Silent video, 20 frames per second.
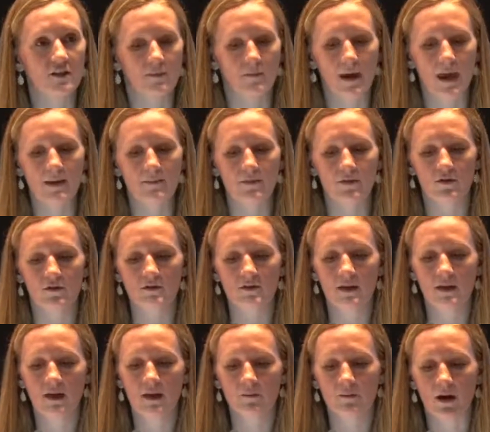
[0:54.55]
of papers,
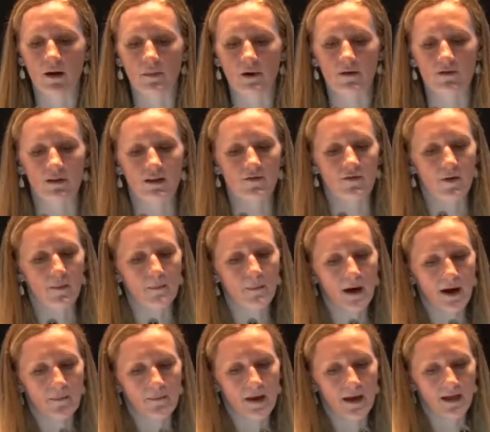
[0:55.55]
primarily from
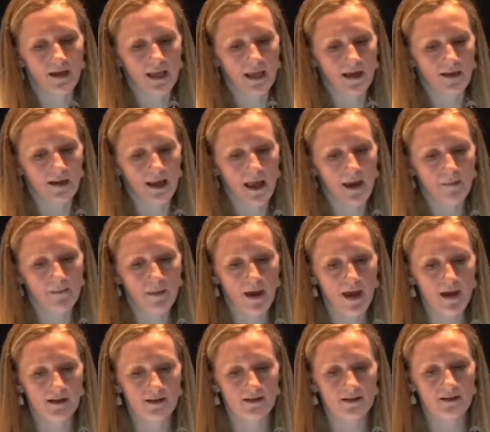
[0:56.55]
PubMed and
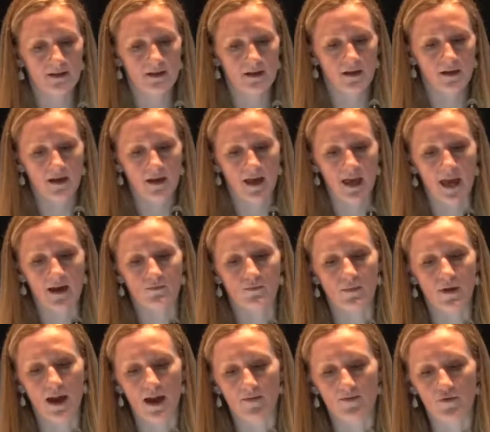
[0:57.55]
Embase,
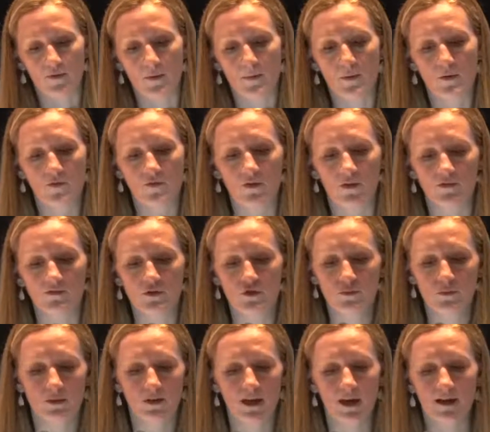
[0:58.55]
and after removal of
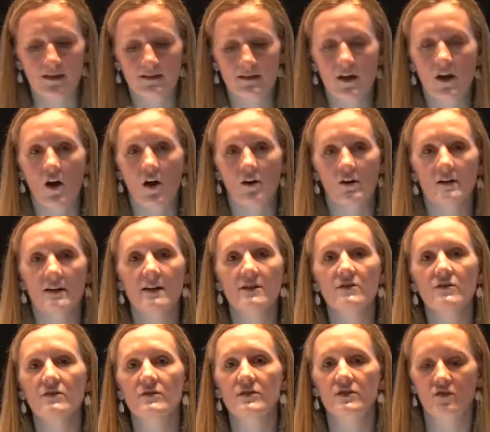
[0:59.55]
duplicates, our
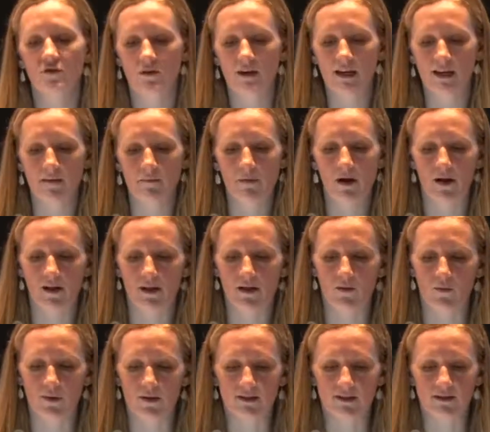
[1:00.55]
initial screening
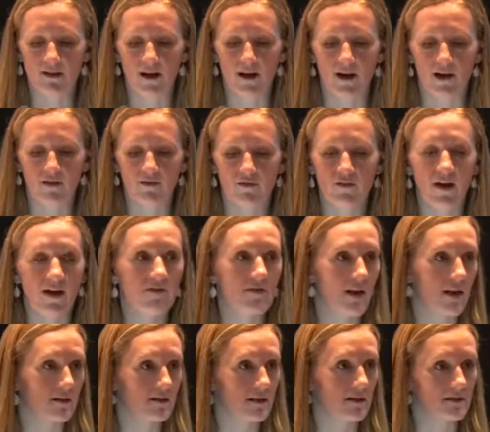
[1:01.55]
bucket was
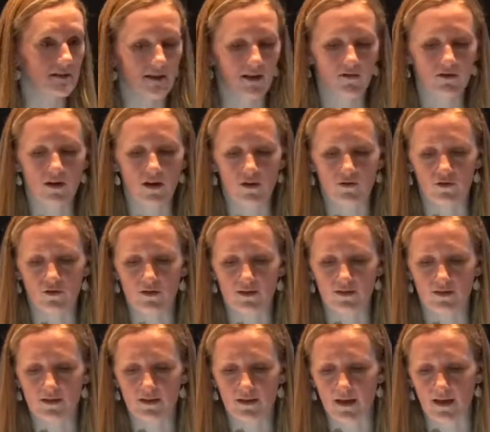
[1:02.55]

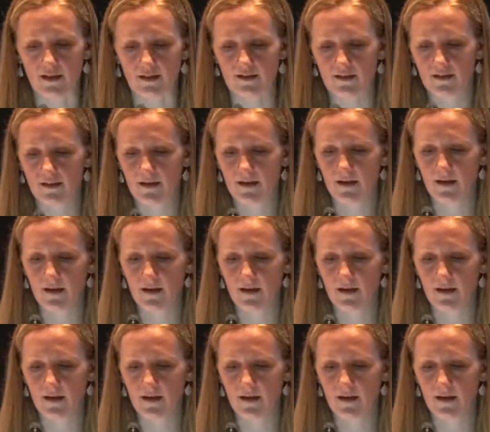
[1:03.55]
5,706.